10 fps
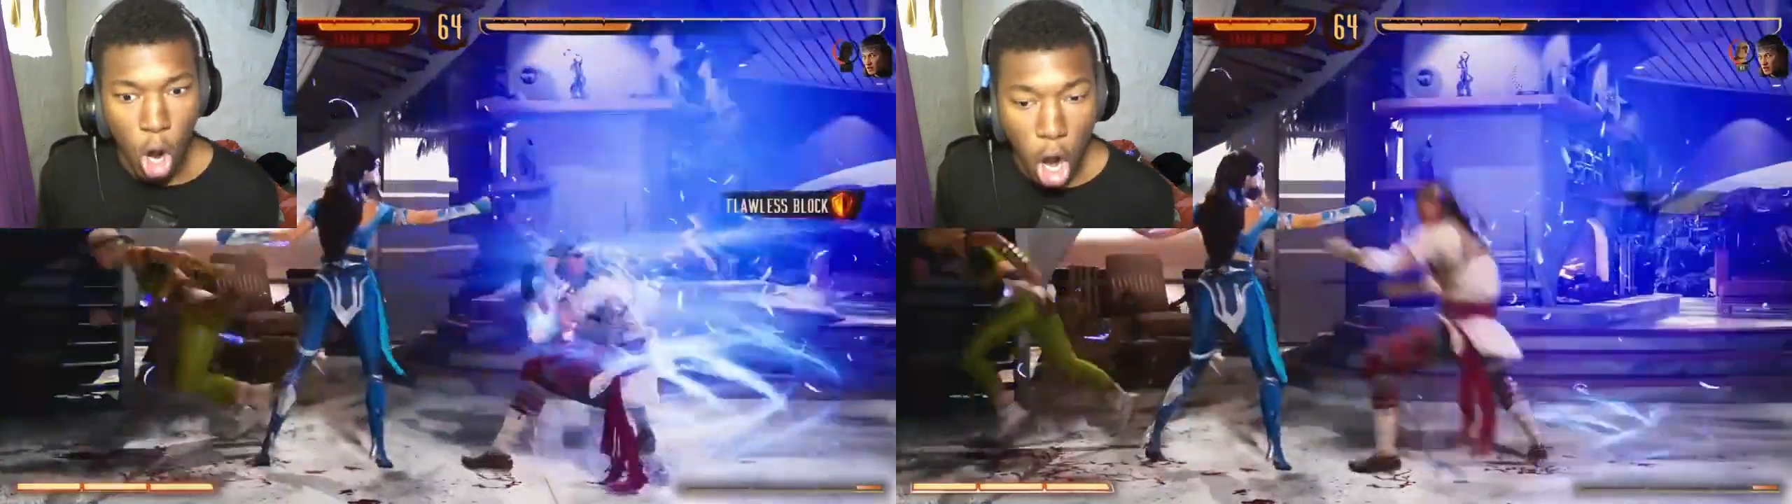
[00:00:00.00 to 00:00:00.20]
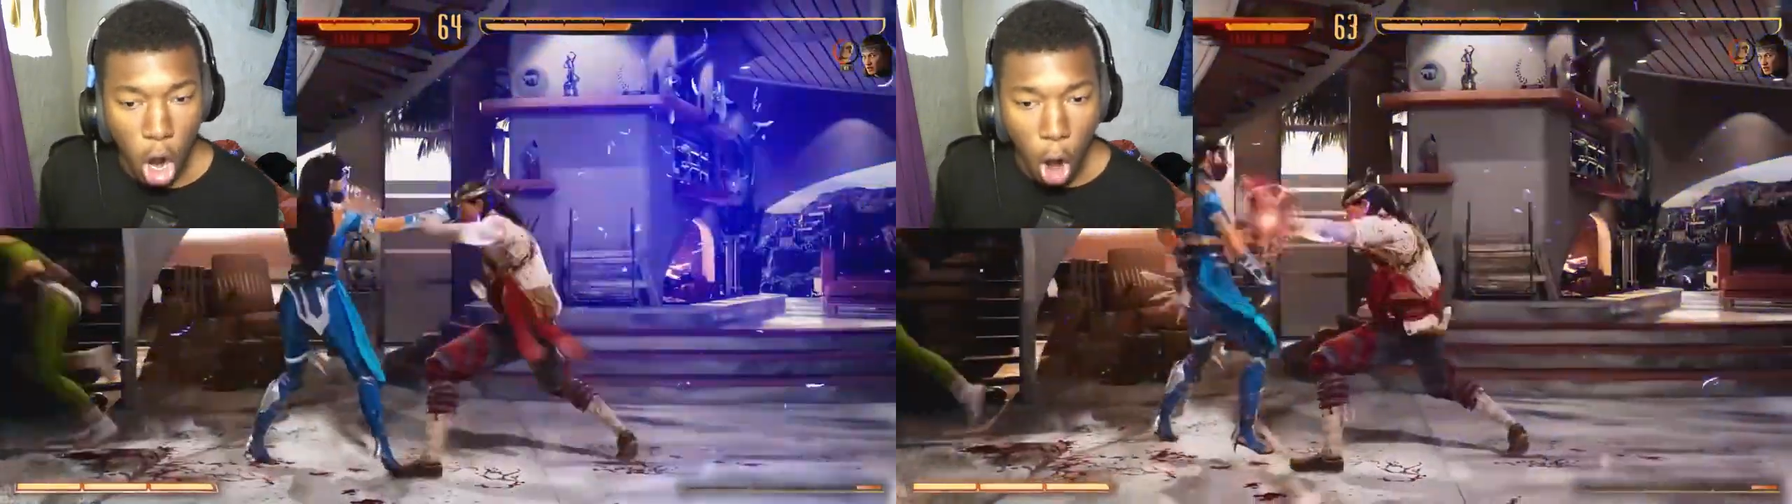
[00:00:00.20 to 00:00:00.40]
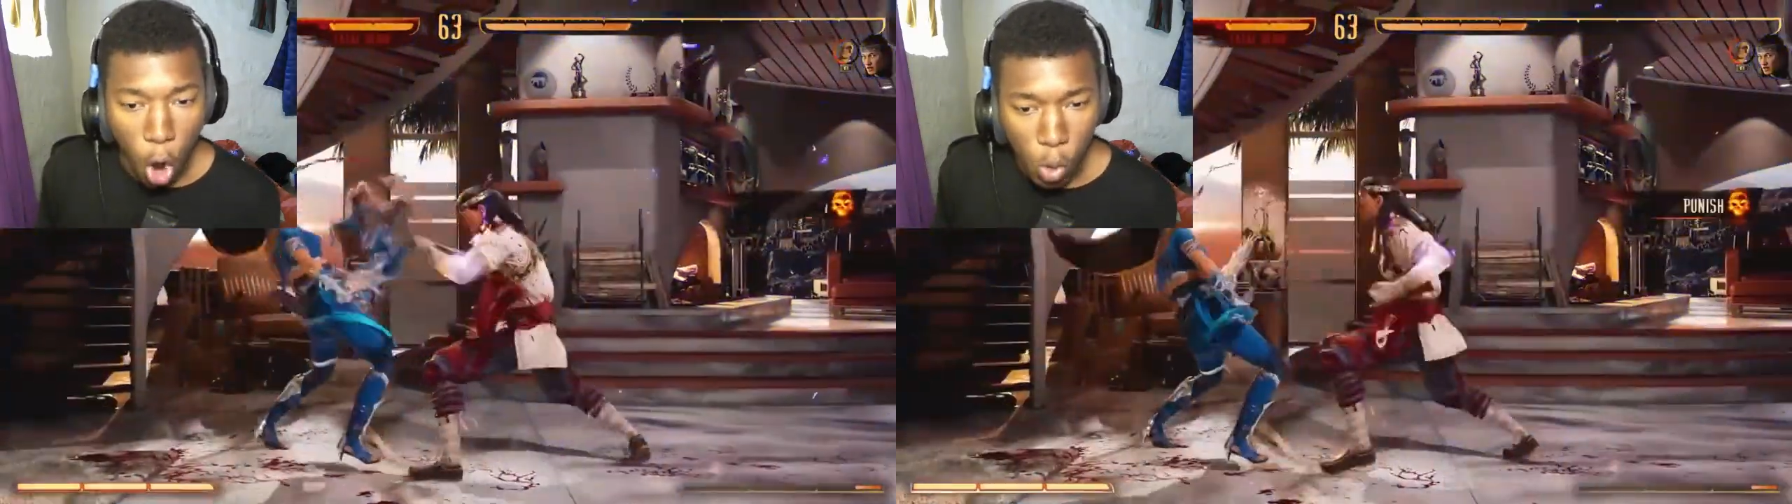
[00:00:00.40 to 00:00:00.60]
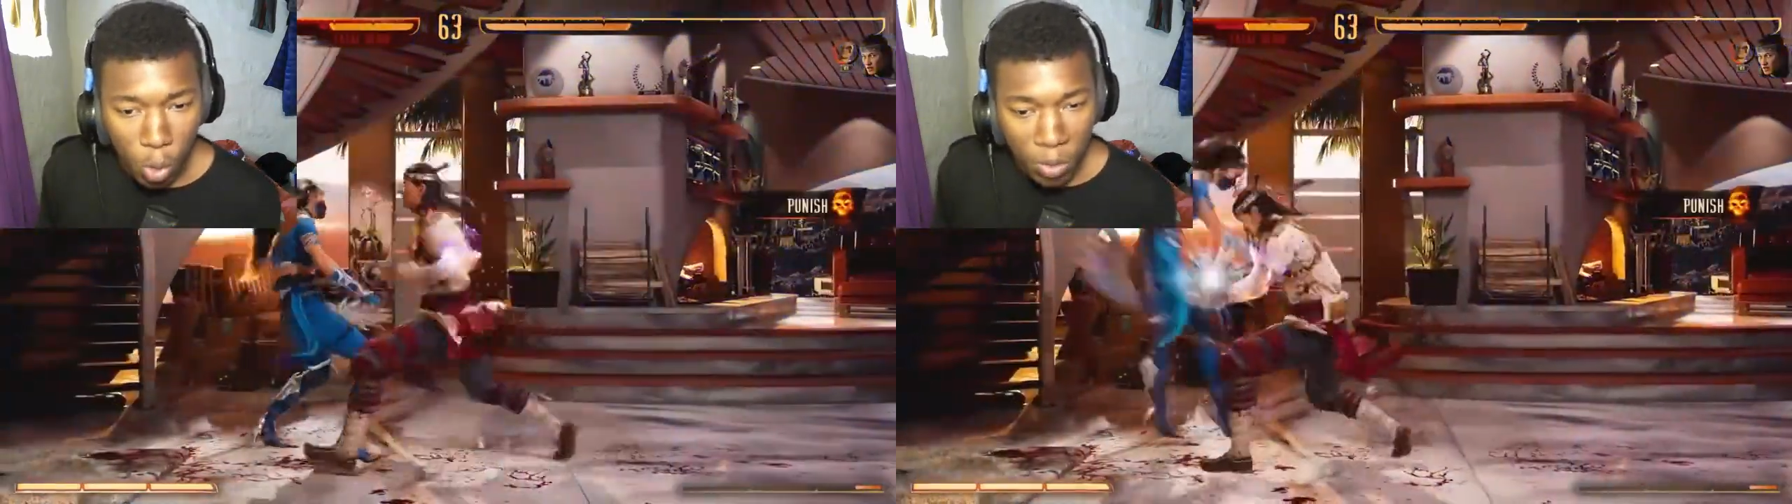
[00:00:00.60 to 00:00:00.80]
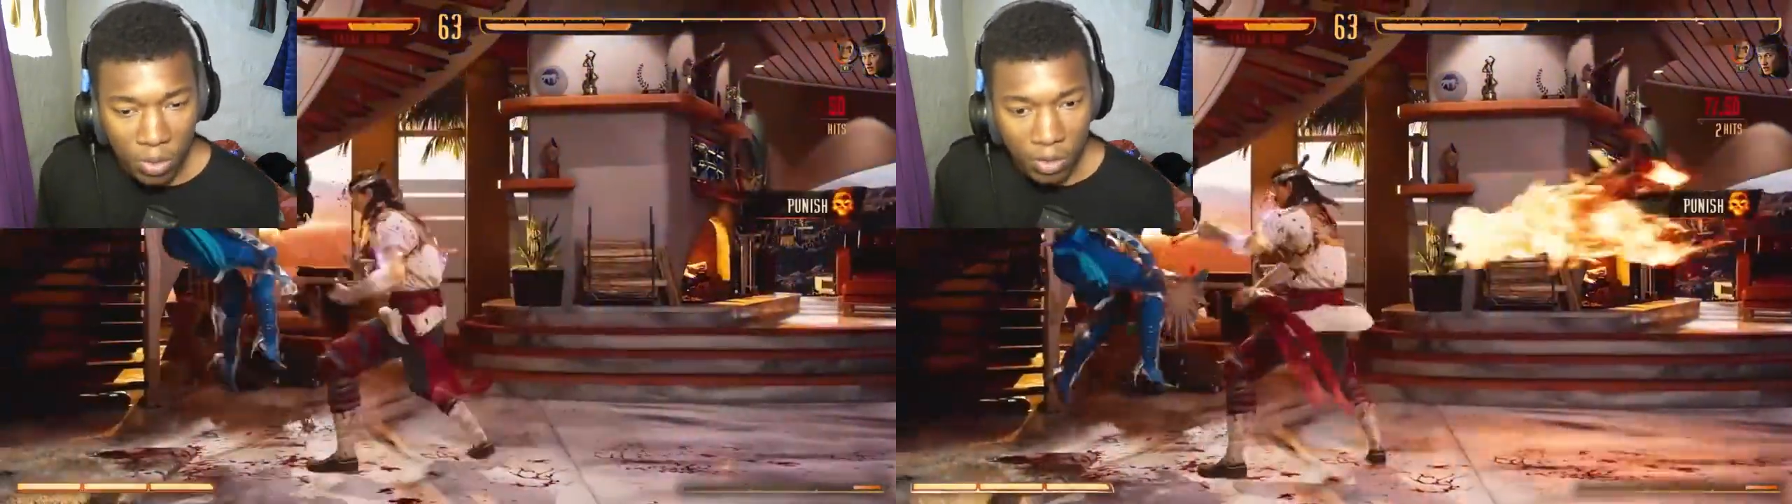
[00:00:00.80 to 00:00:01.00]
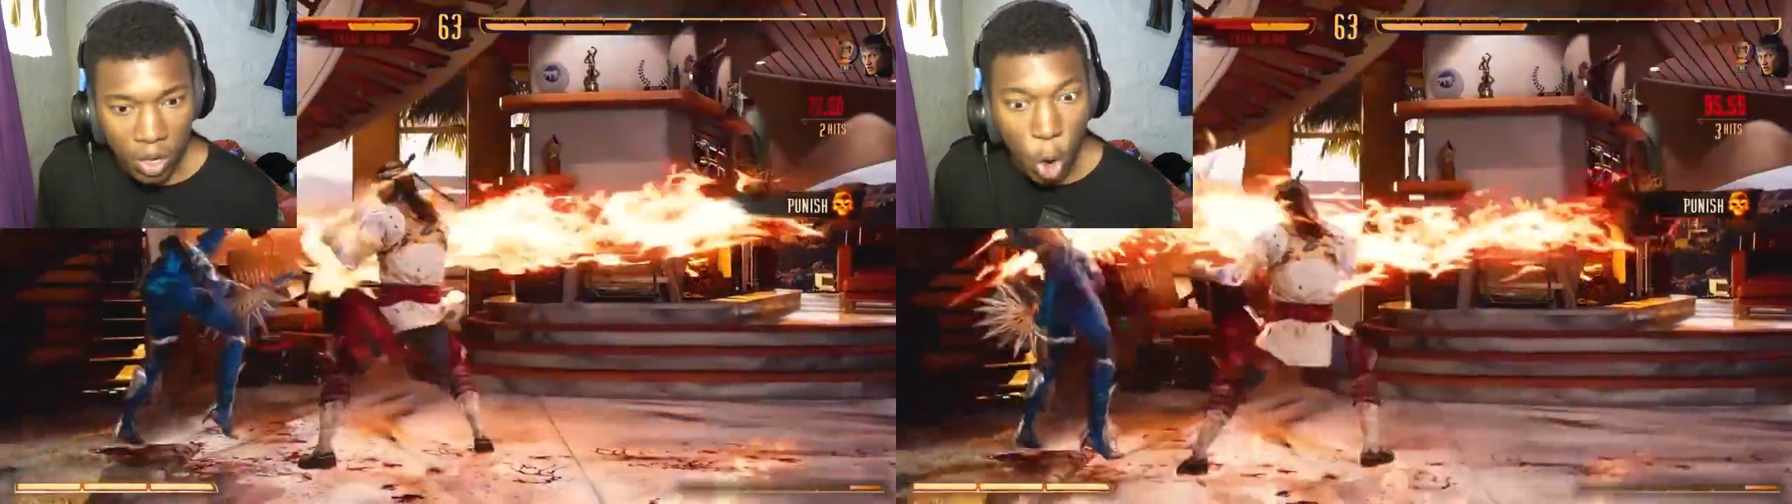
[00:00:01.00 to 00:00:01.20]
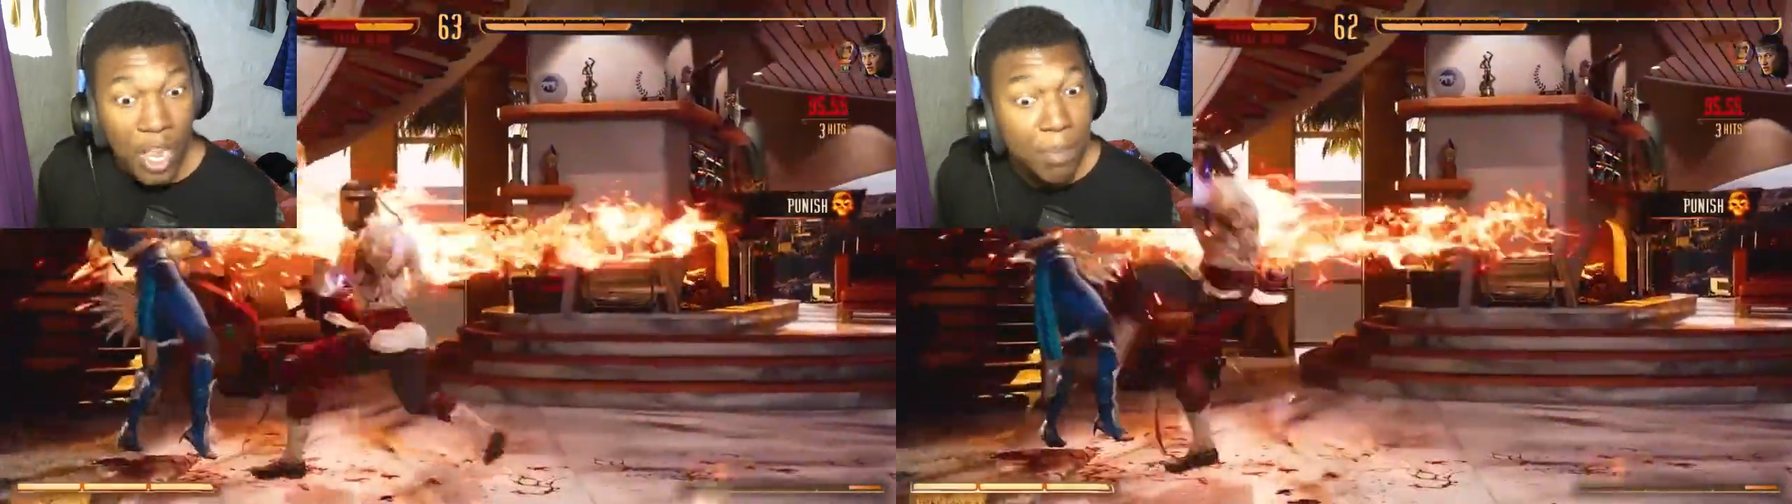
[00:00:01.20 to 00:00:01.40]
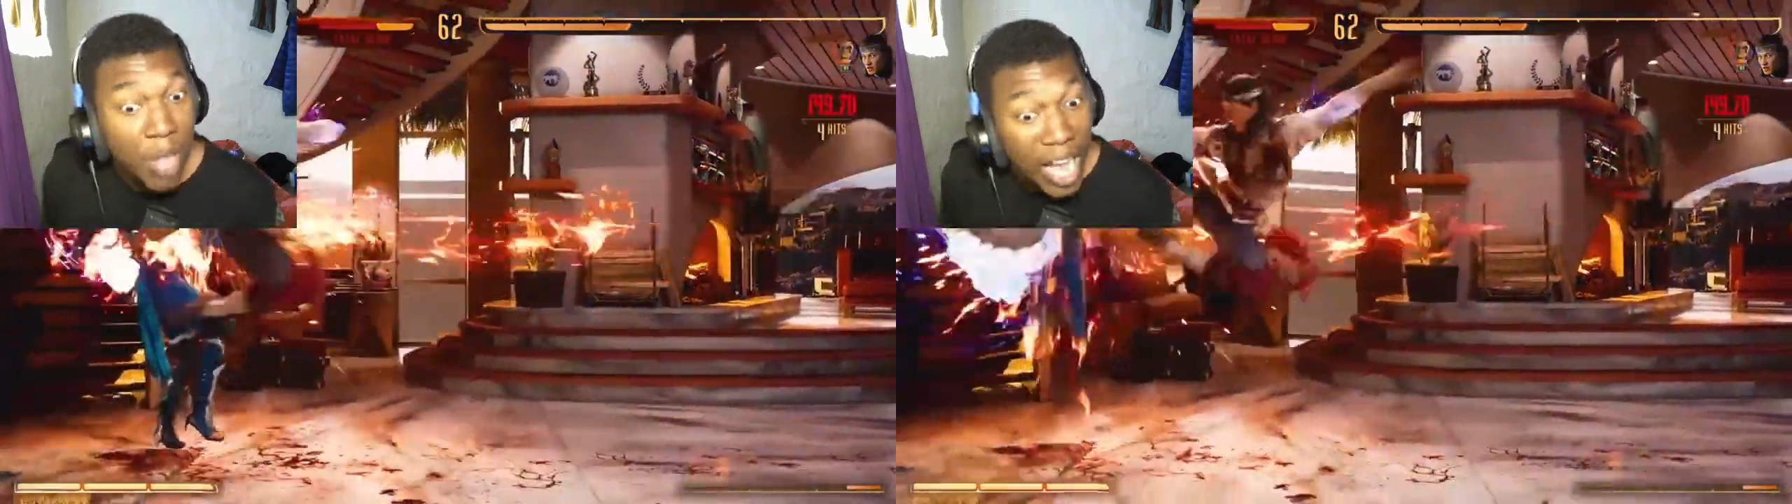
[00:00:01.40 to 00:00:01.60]
Uh-oh.
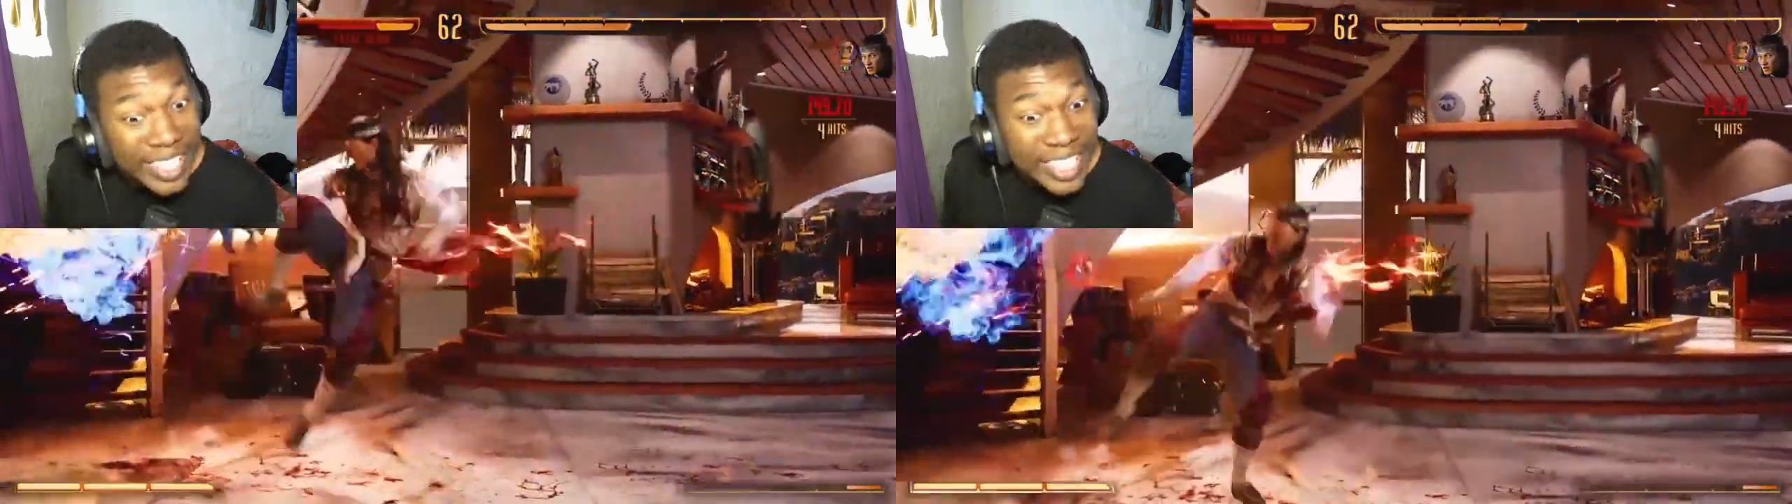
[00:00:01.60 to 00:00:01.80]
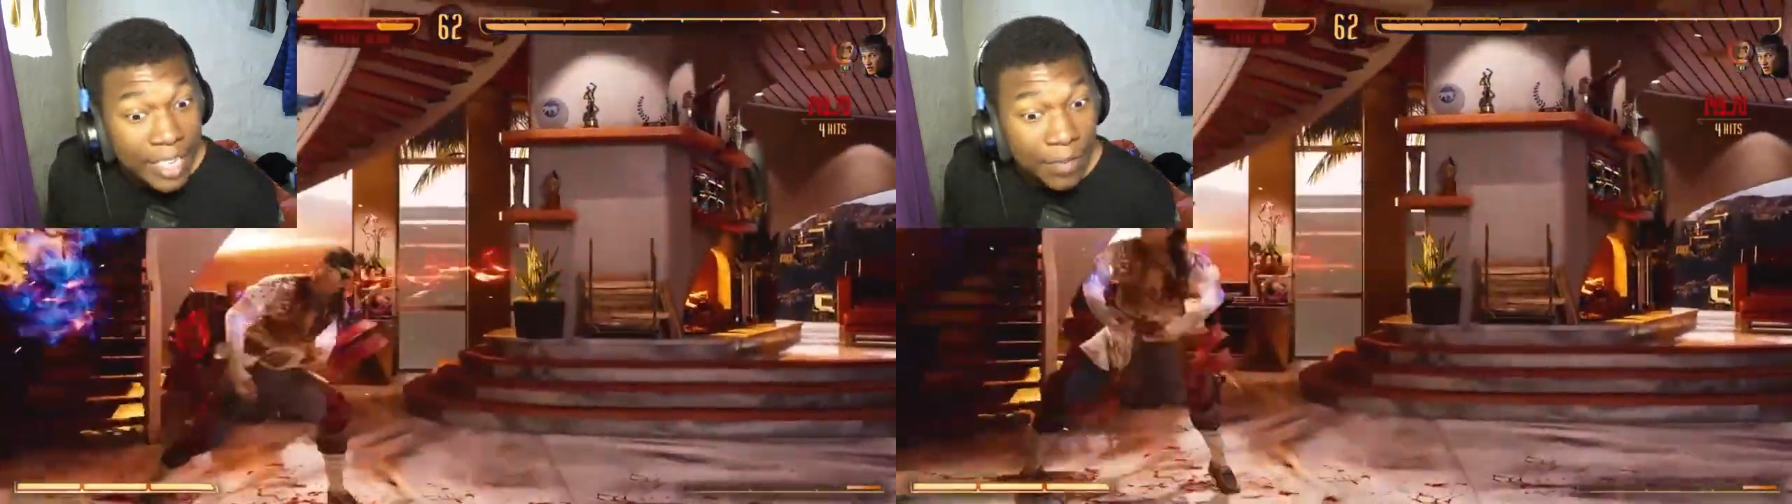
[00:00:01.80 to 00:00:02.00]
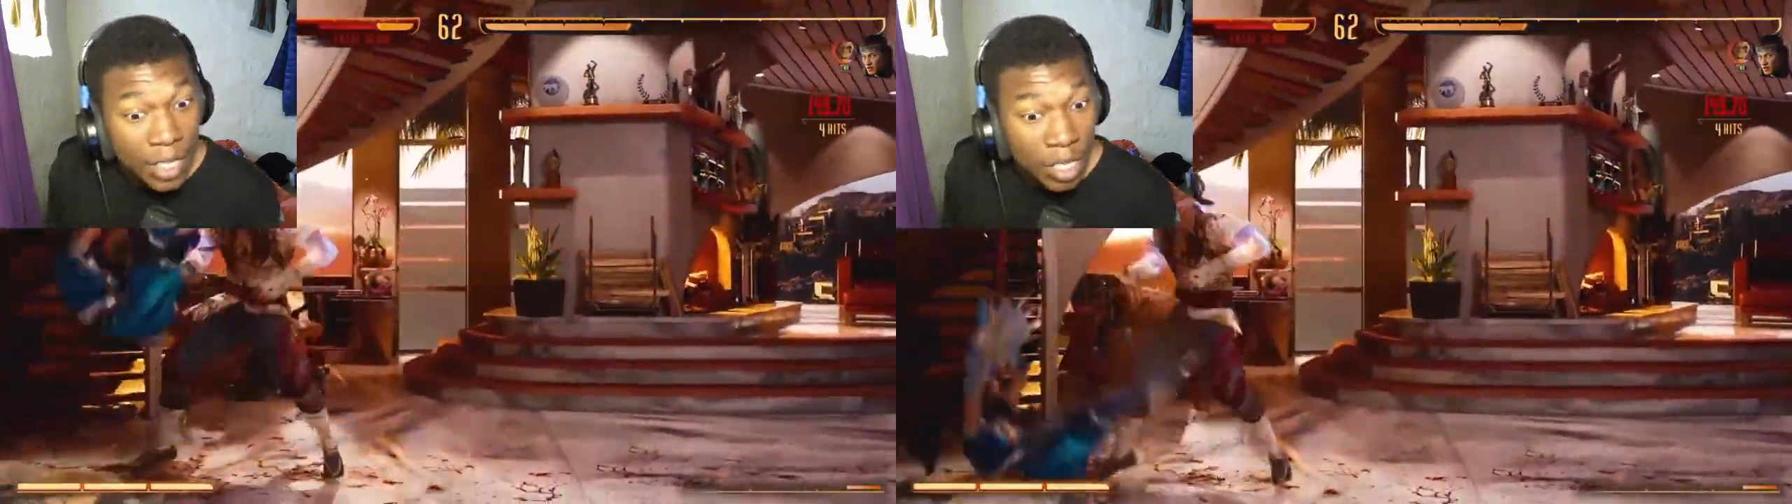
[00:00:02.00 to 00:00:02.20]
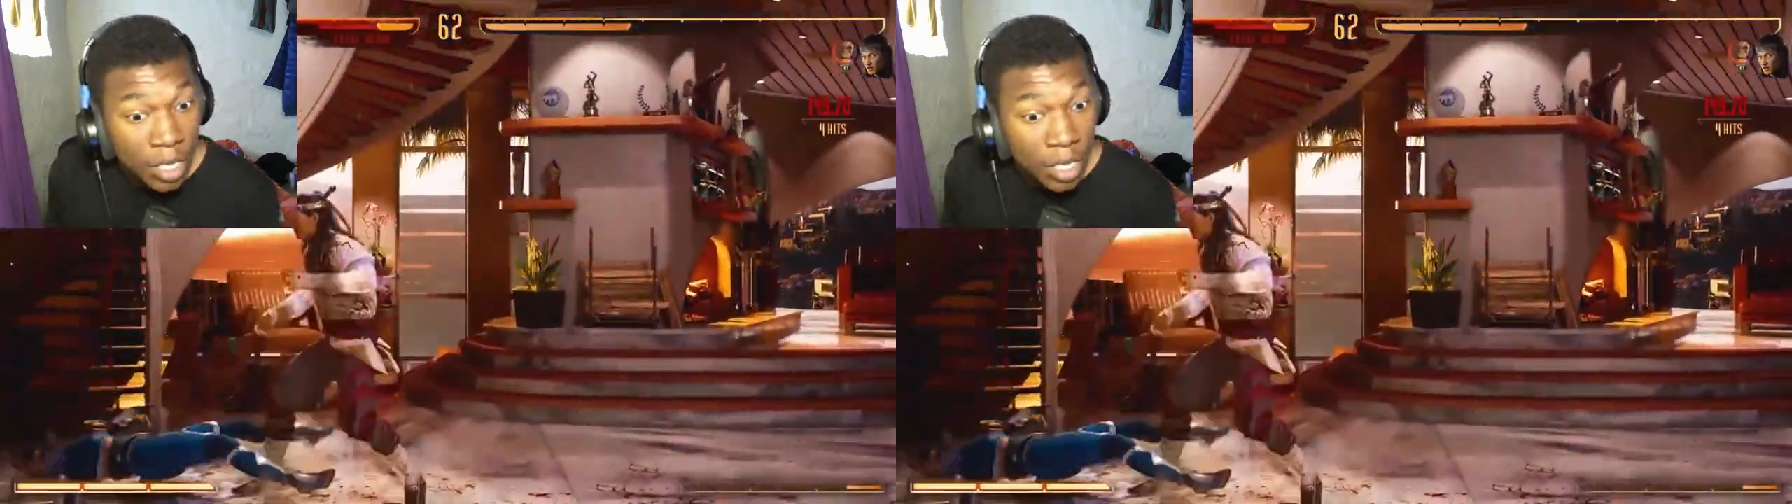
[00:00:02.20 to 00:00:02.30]
We blocked it.